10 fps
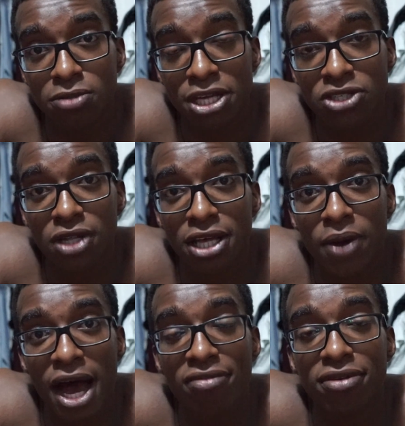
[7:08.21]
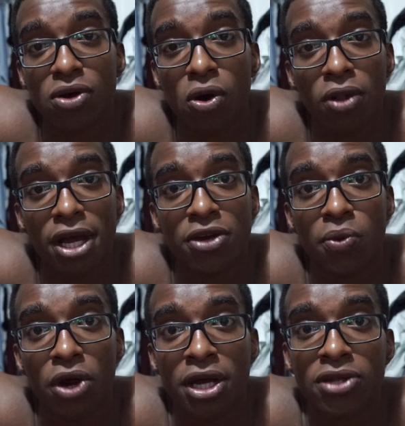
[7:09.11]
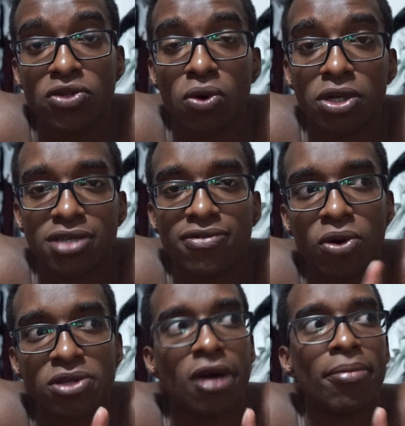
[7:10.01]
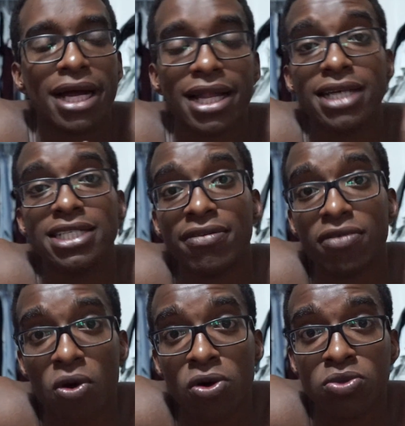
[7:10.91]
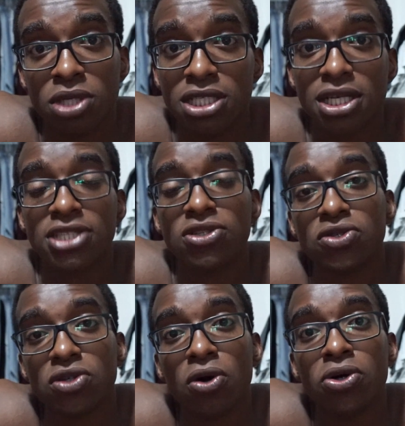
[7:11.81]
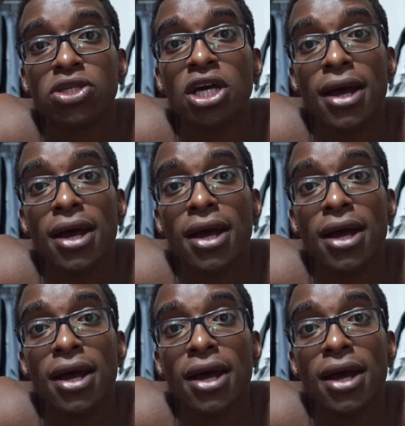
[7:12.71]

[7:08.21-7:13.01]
Make sure that you have a goal that you're working towards. And of course, all my clients have goals. We discuss those goals.